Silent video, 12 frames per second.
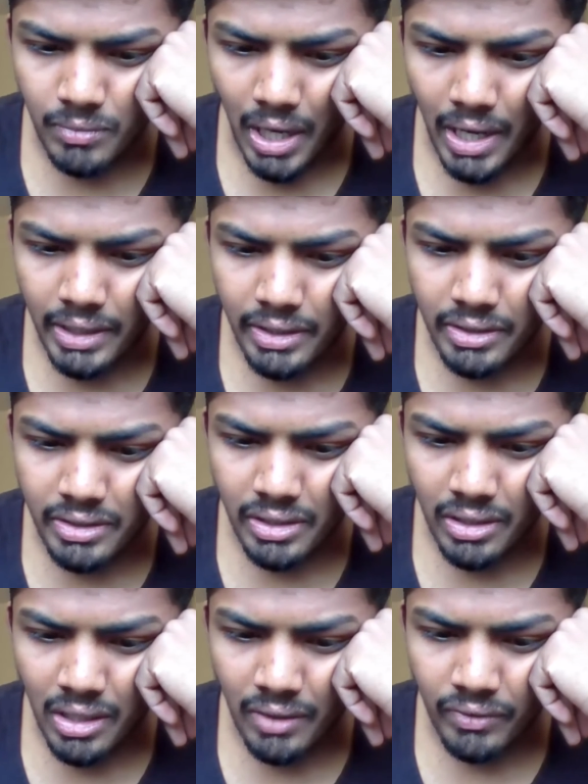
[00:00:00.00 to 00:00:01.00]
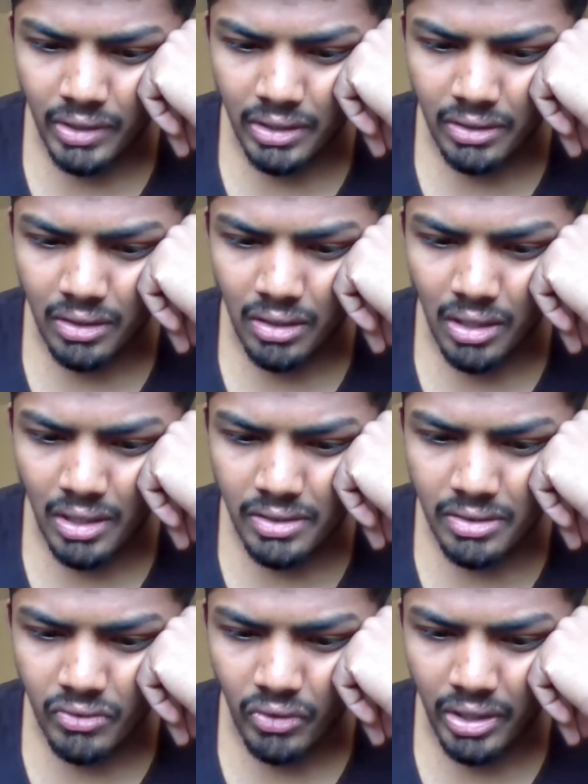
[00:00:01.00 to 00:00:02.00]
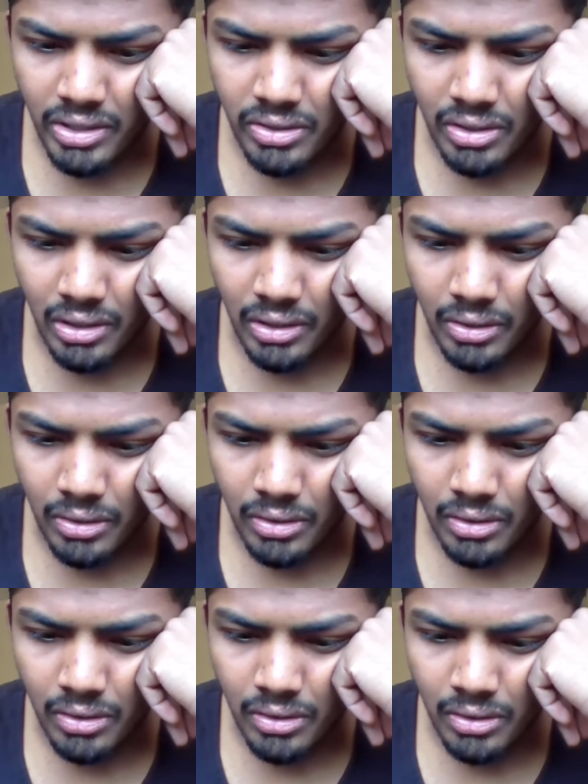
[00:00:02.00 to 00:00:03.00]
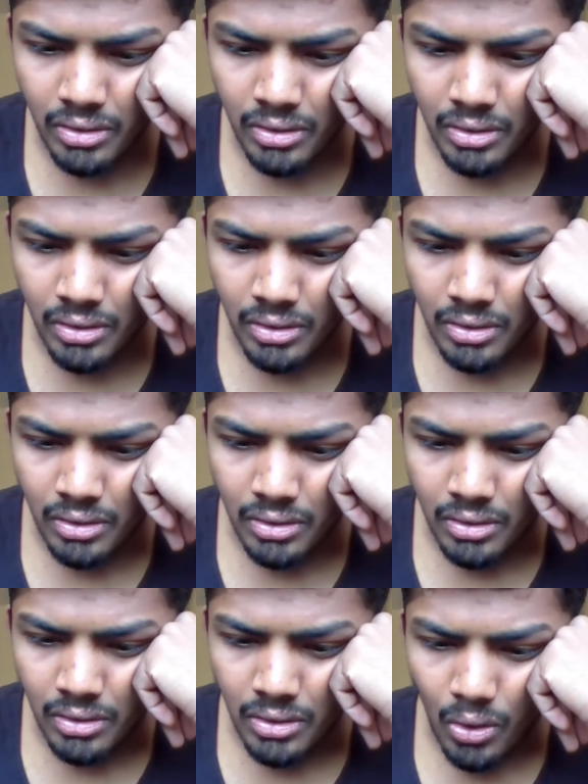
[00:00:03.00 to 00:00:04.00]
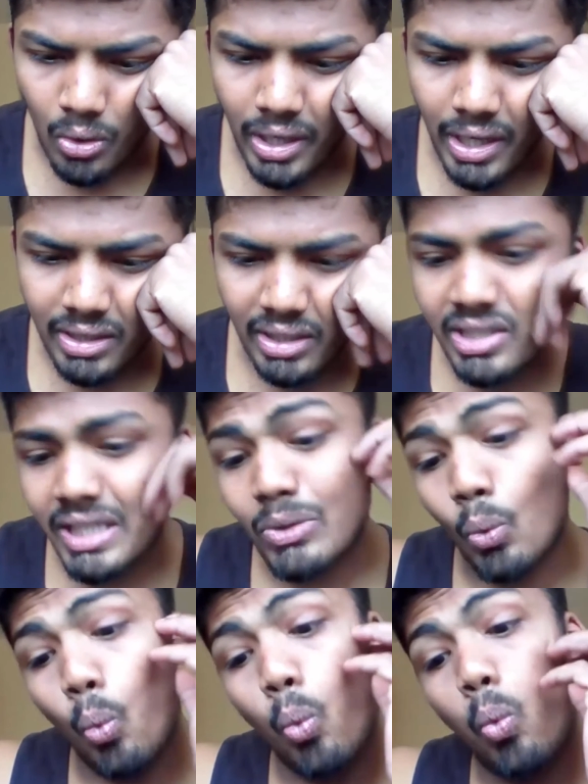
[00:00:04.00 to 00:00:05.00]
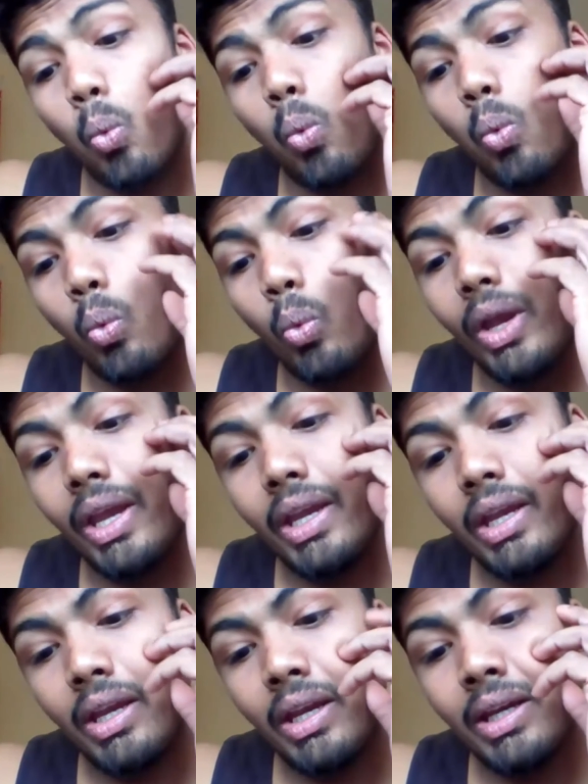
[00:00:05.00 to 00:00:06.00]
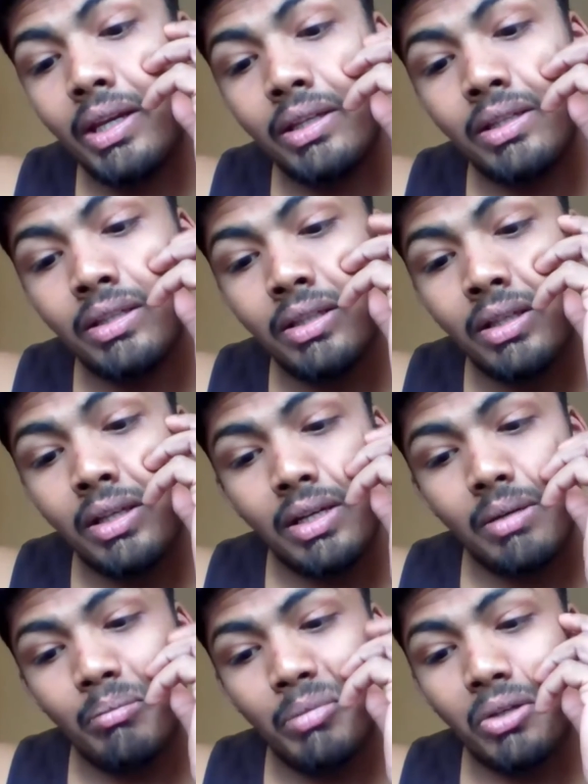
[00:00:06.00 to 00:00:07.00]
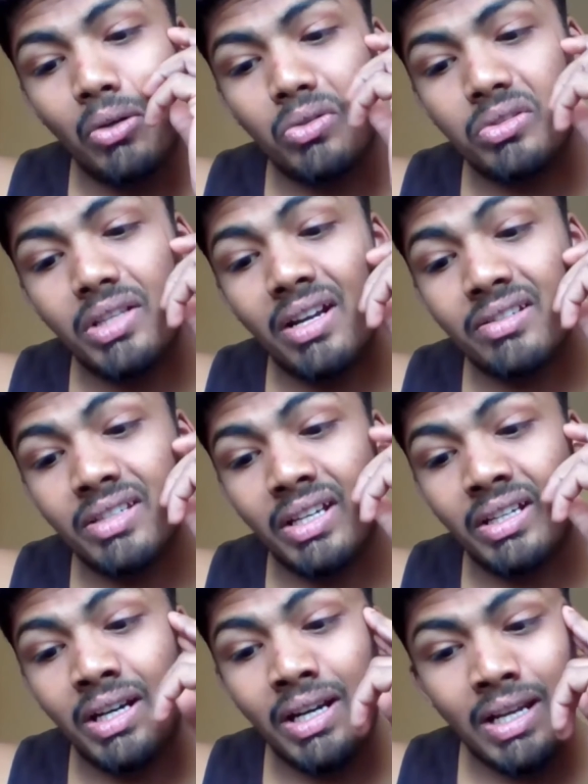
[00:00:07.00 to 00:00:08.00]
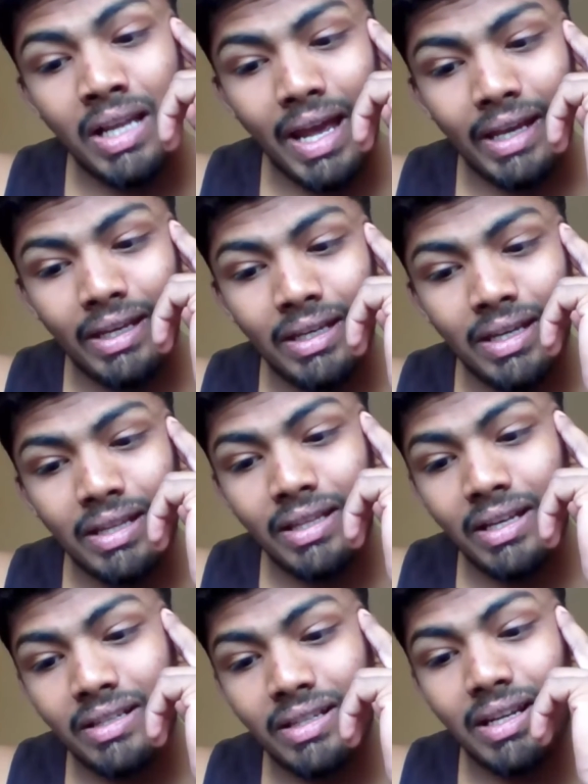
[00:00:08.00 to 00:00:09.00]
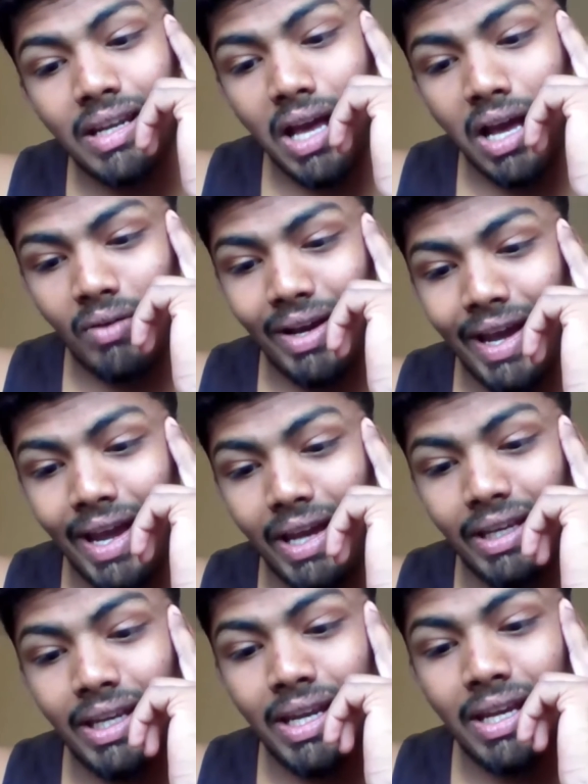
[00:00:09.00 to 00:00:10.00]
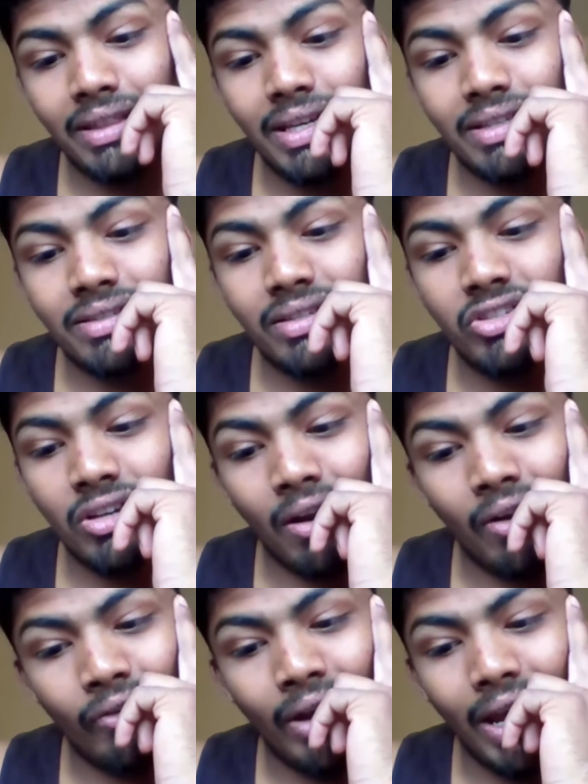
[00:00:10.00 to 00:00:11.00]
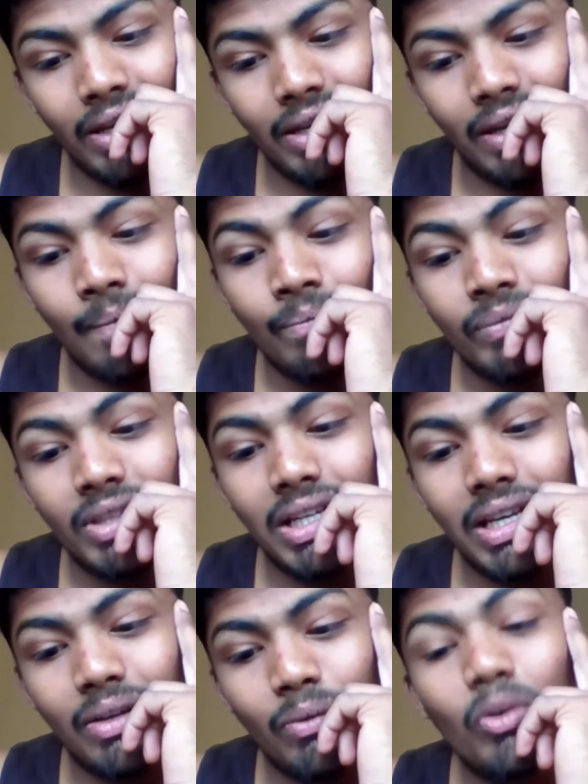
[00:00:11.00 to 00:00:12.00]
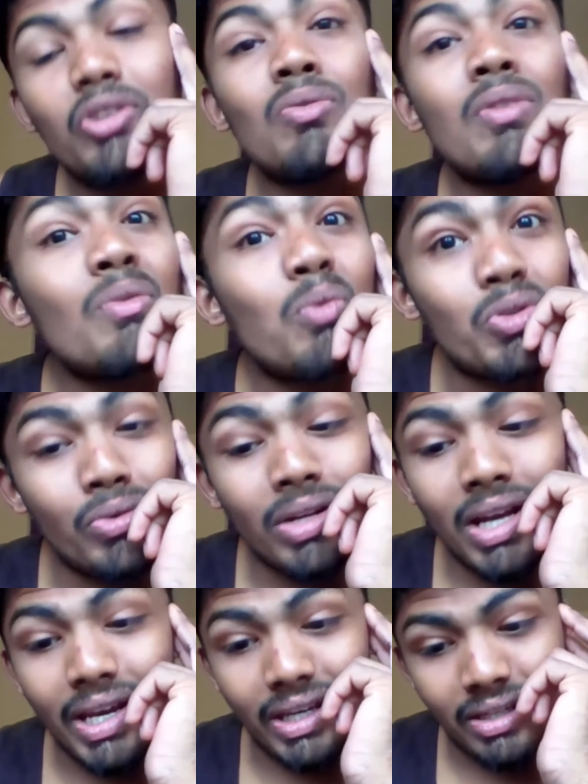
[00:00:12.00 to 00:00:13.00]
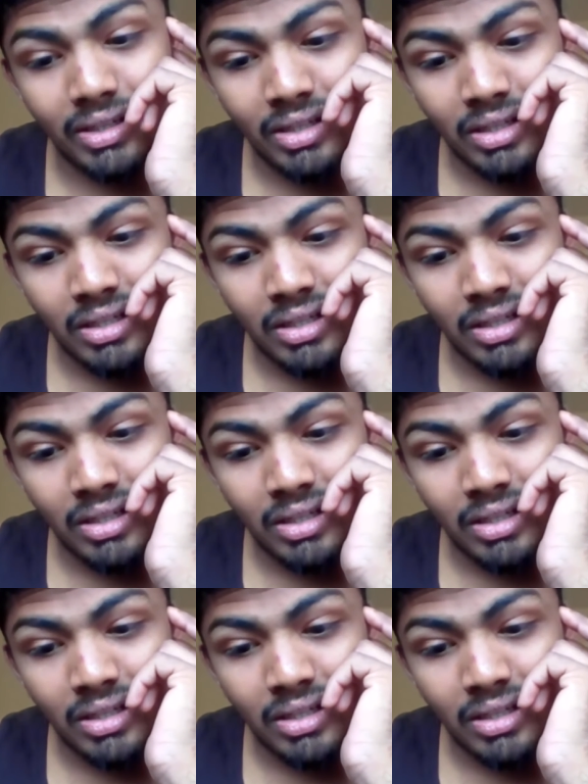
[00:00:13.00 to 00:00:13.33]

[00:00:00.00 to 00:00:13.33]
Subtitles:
And a giraffe that cries strangely. Okay, this is weird because there's a girl hanging and there's a lava hanging and there's a giraffe hanging. They're like, which one would you like?